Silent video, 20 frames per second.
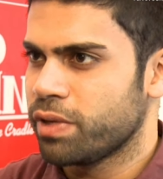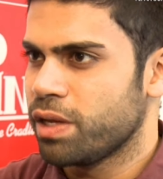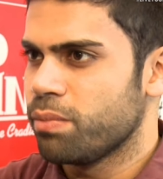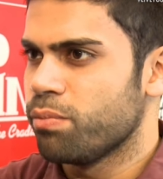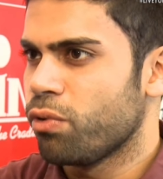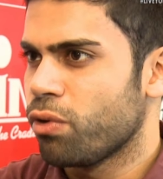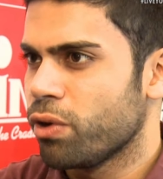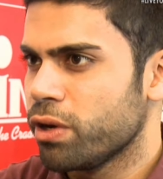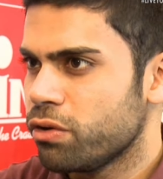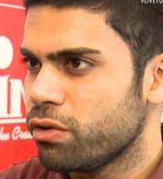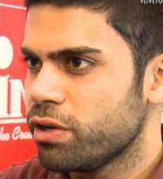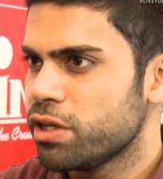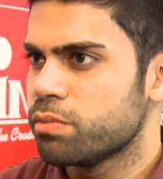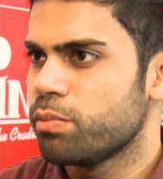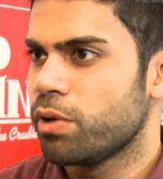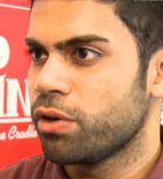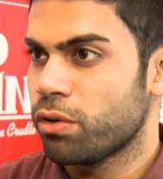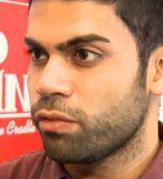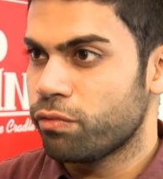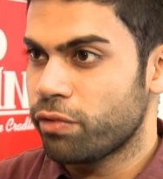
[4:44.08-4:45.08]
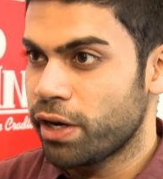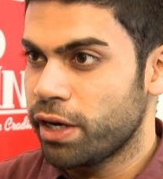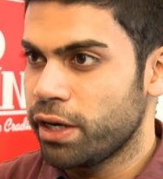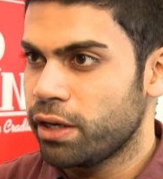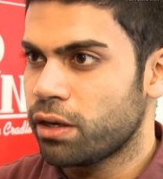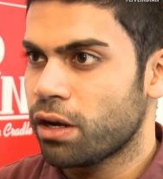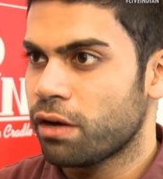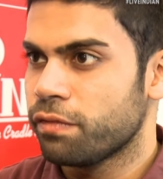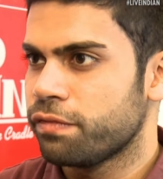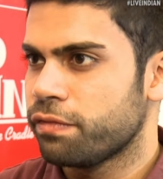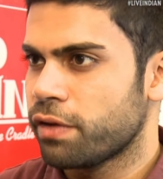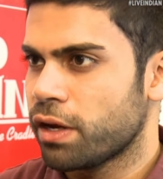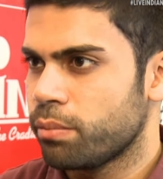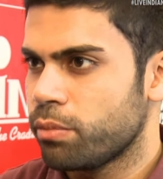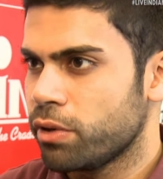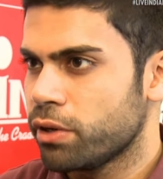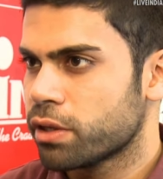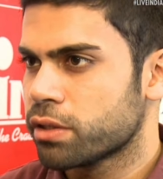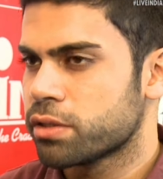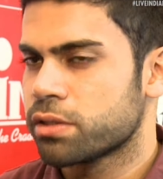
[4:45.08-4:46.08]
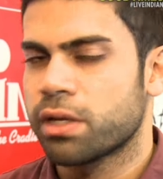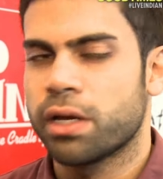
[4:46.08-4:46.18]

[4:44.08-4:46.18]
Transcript: embroideries, but on very tough fabrics,